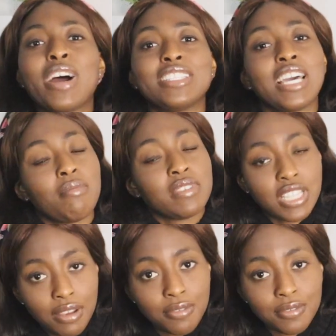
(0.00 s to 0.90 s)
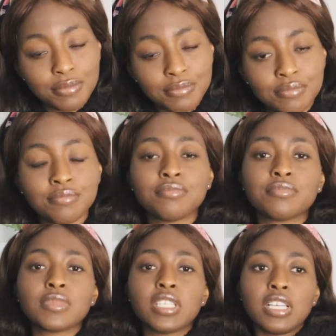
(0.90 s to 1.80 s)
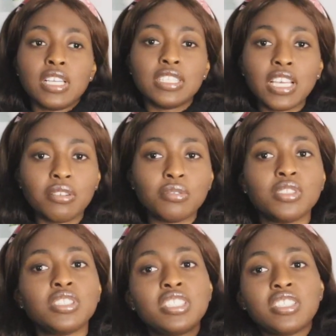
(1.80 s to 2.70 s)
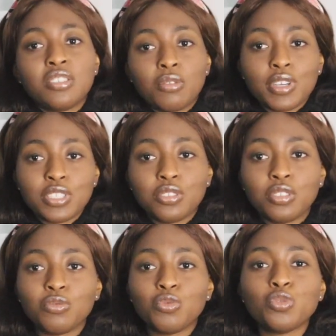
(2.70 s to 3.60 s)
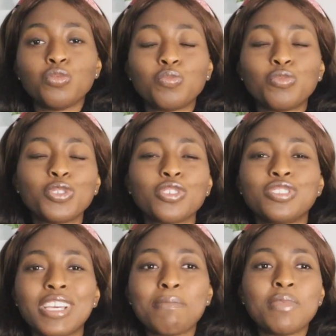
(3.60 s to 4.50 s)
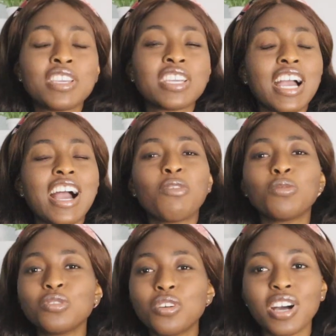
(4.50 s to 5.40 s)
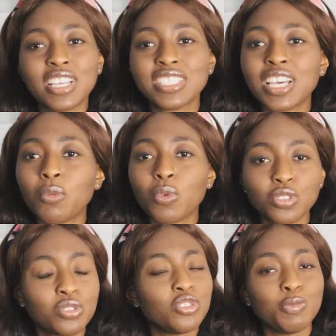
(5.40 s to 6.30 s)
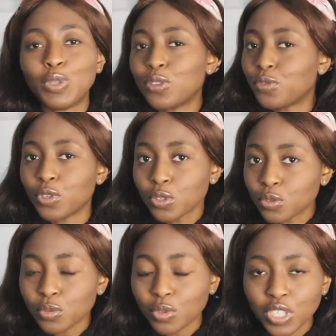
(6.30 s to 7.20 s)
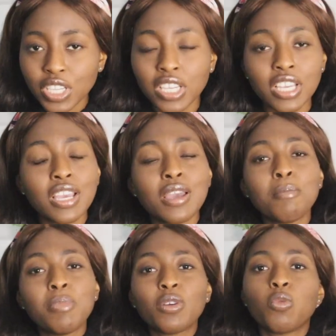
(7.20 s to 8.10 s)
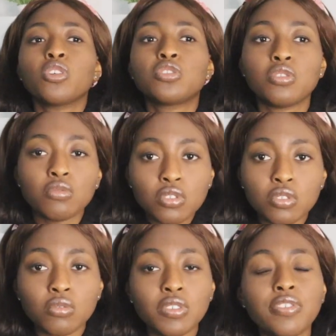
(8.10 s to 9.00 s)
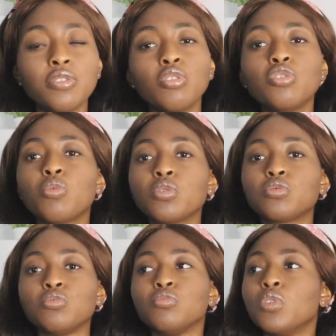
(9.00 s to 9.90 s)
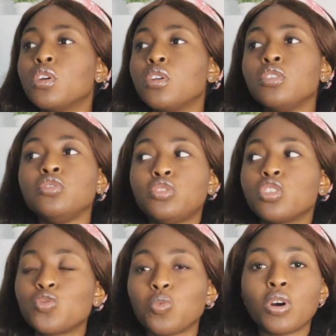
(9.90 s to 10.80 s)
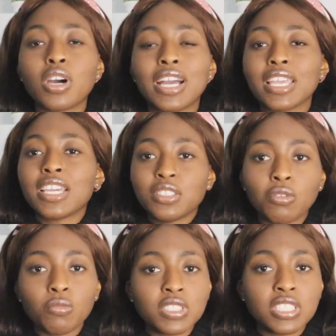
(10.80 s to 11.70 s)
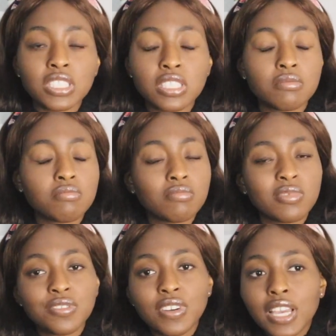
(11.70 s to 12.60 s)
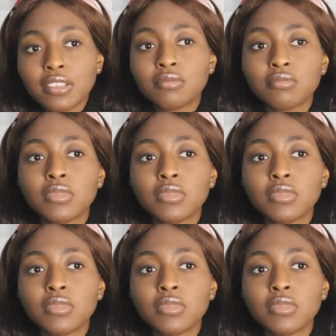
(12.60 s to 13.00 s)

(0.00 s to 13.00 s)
part-time staff. Now, this is the question. Which one should I pick? I will not answer what you should pick for you, okay? Pick what suits you. If you know you want to just work and get done with it, fine.